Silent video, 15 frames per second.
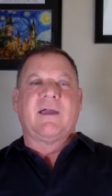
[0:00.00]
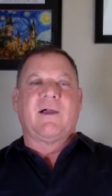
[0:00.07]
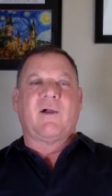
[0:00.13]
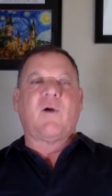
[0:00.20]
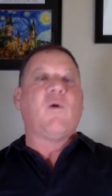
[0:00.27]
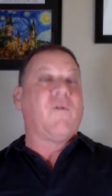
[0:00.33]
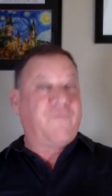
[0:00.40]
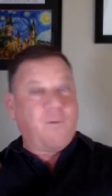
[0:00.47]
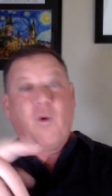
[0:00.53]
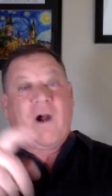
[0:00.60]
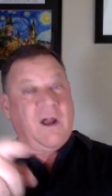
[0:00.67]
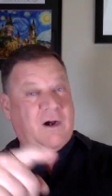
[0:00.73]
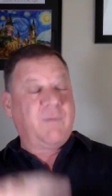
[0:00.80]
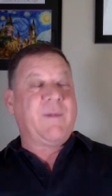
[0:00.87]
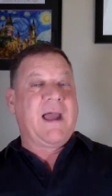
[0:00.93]
or, or,
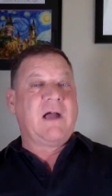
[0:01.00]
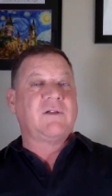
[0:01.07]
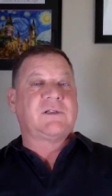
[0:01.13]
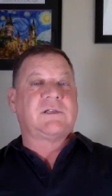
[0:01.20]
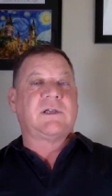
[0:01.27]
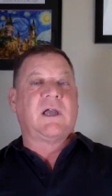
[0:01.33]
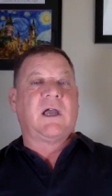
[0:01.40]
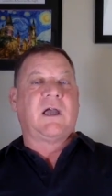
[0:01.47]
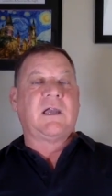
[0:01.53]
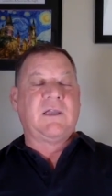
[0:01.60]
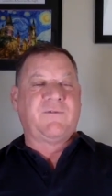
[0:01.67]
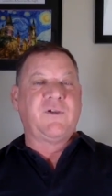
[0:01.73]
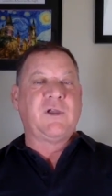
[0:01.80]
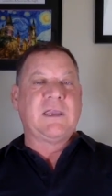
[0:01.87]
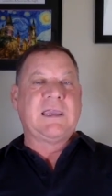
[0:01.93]
400 pounds uh,
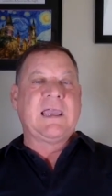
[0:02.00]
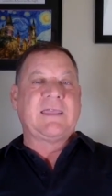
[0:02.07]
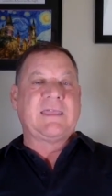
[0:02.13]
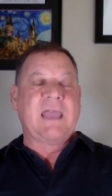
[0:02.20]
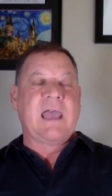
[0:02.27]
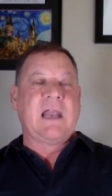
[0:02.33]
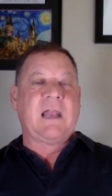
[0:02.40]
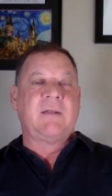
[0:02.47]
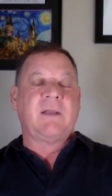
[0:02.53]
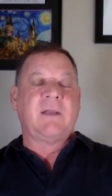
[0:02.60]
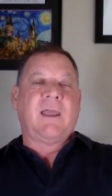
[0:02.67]
if you can get that in.